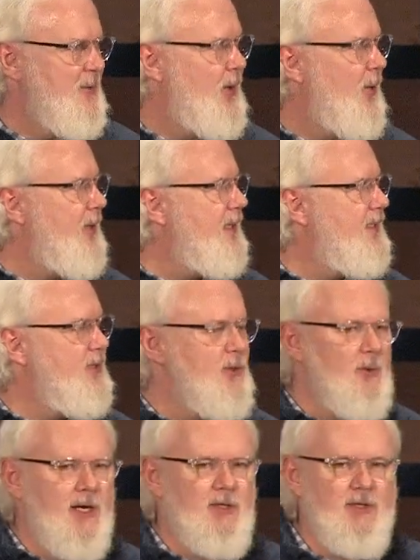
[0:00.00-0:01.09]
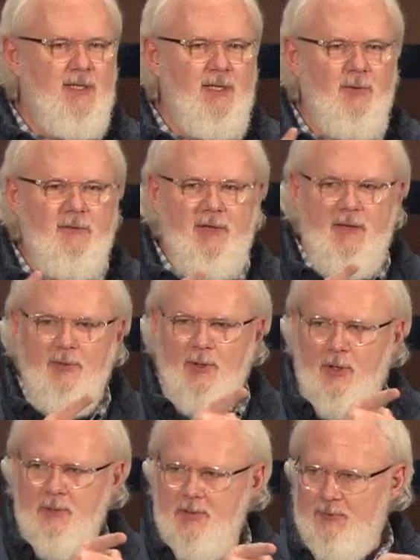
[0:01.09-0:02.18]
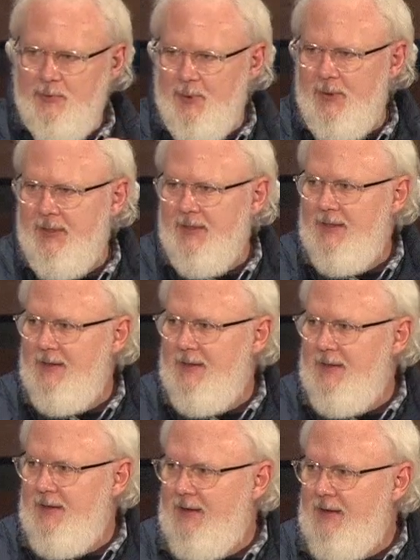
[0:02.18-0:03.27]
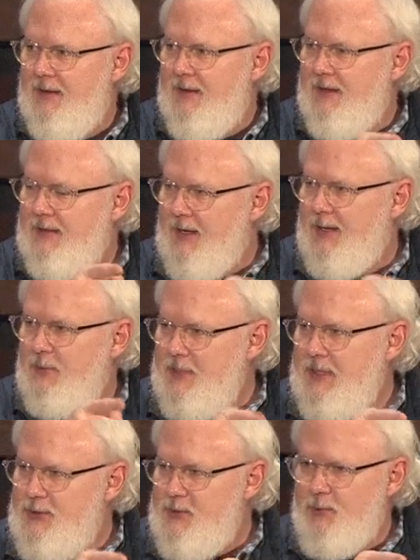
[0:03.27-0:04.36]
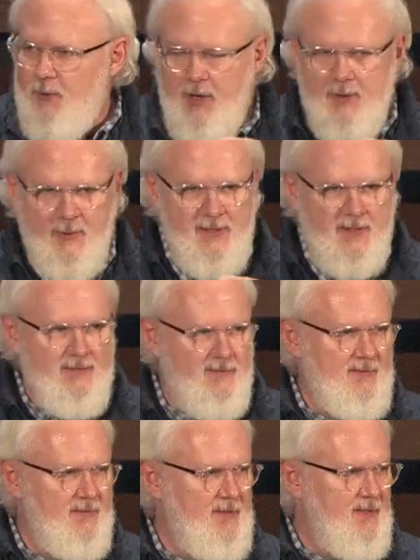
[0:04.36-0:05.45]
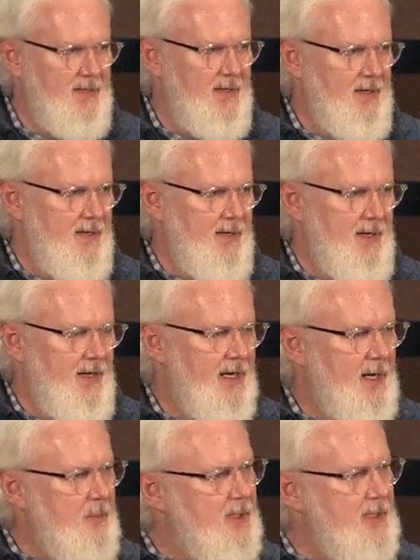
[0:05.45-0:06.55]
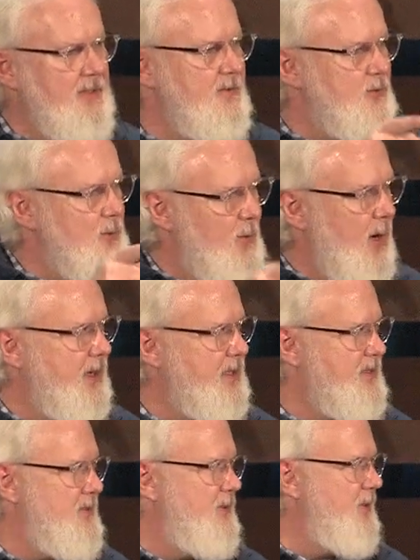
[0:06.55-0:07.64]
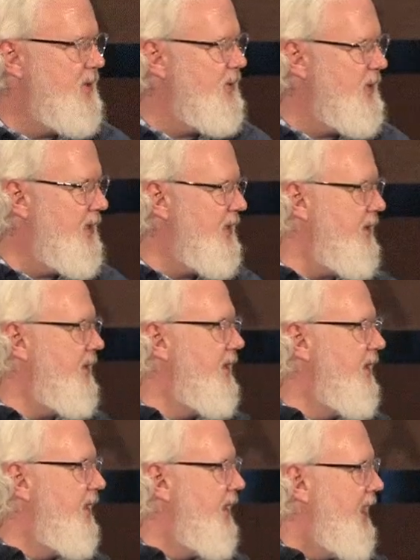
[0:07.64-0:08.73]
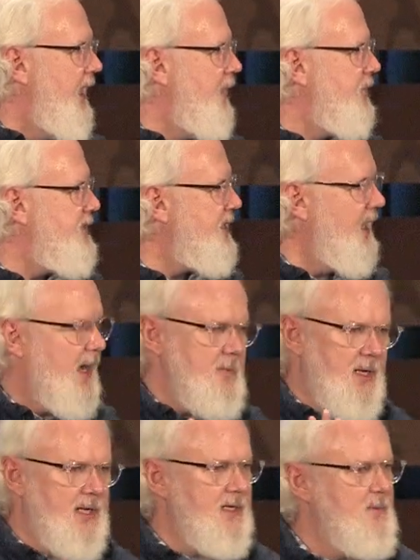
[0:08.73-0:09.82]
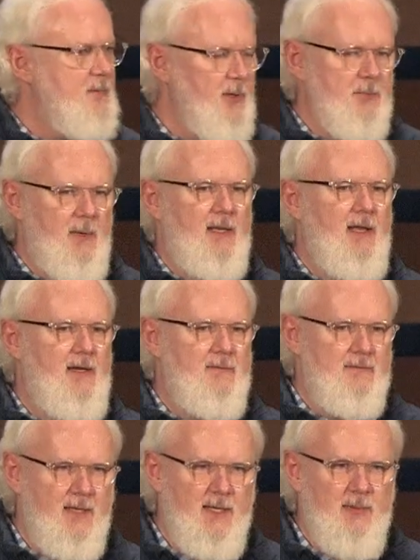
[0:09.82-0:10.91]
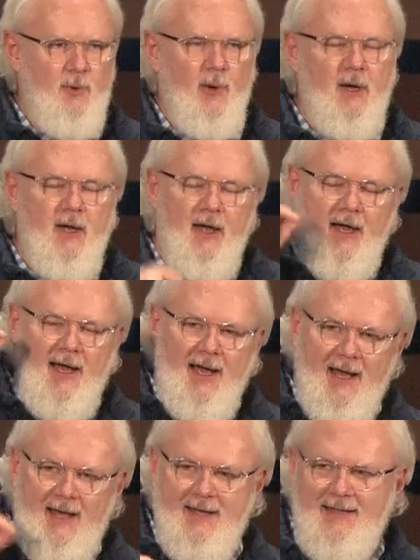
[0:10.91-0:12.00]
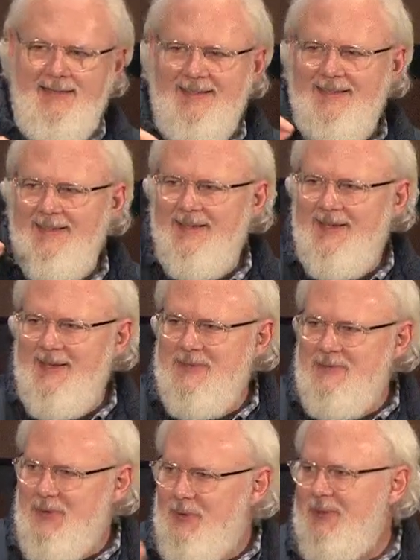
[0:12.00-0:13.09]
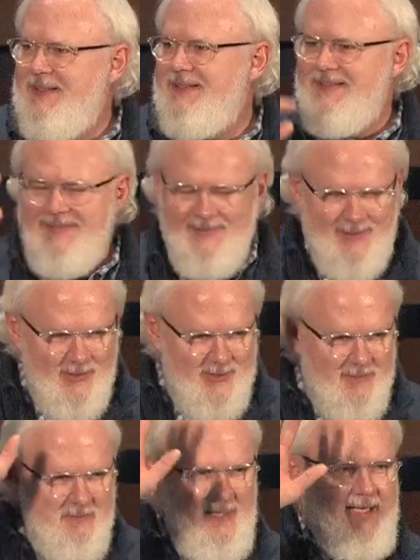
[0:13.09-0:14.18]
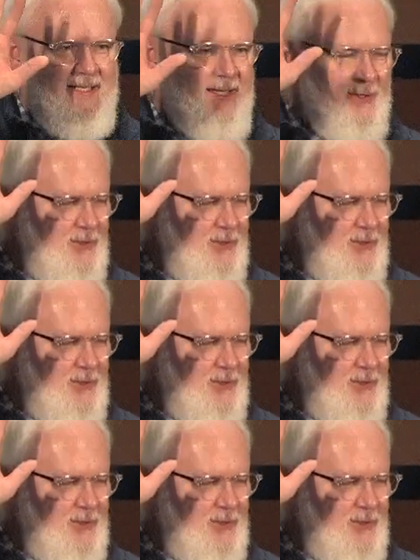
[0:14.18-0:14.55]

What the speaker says: going in a direction that we've never gone before. And God, we need you to walk with us. And I believe as we walk into a new year and we say, I'm not going to build my life anymore. I am going to submit and